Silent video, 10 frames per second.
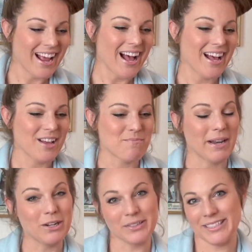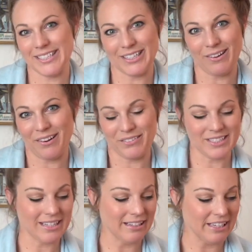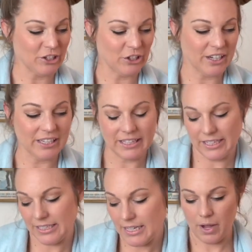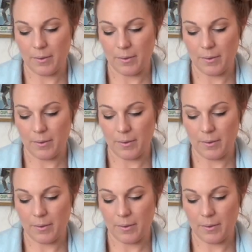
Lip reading: But I don't intend on ever selling it or anything.